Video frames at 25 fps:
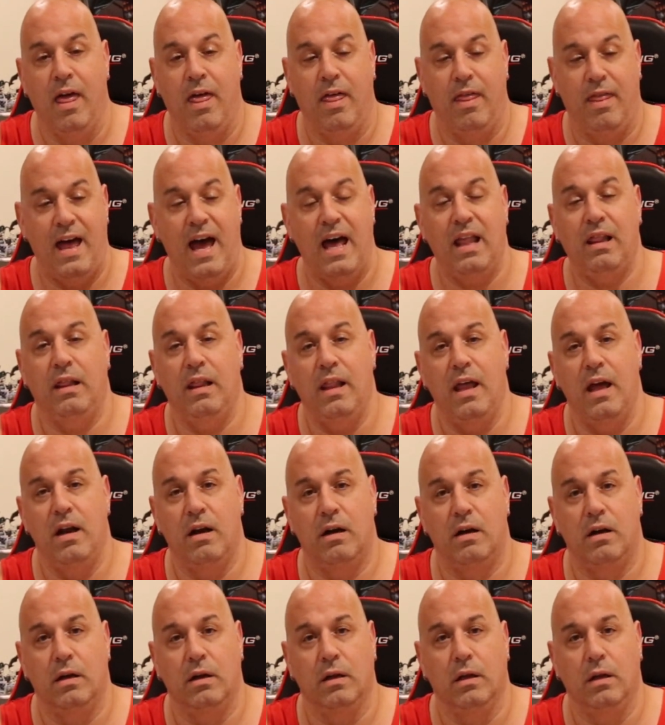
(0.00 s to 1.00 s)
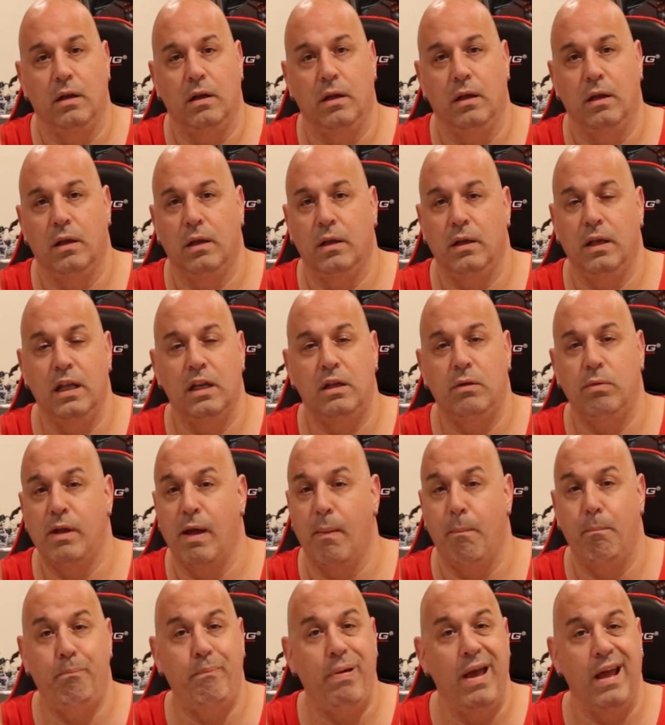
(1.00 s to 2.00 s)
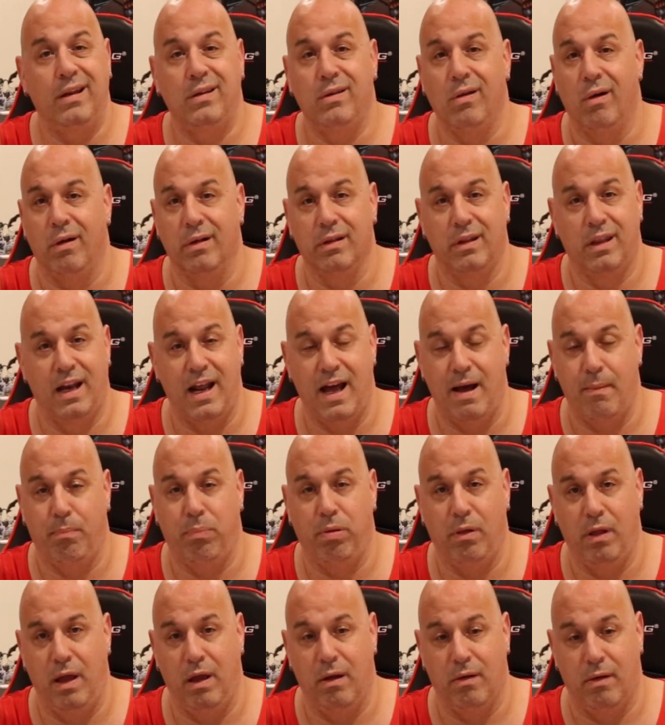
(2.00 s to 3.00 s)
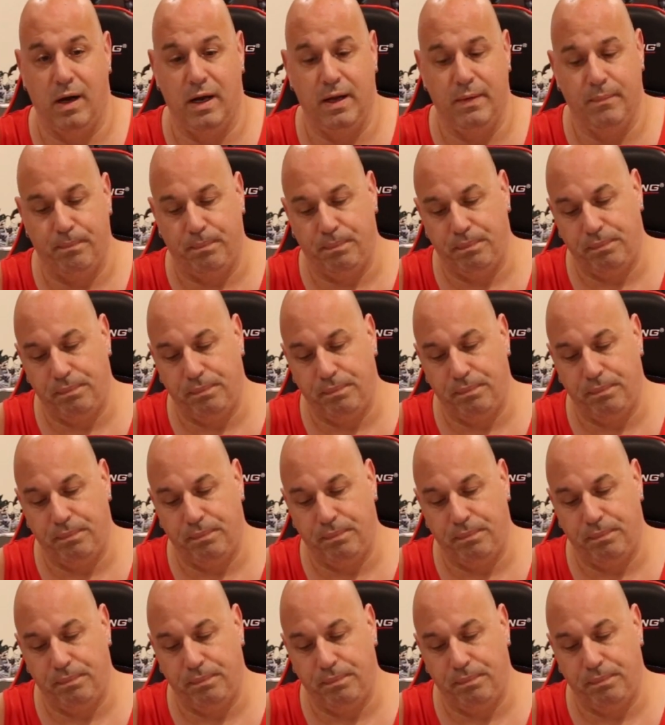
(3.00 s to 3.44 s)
That layer needs to get baked onto that plate, right?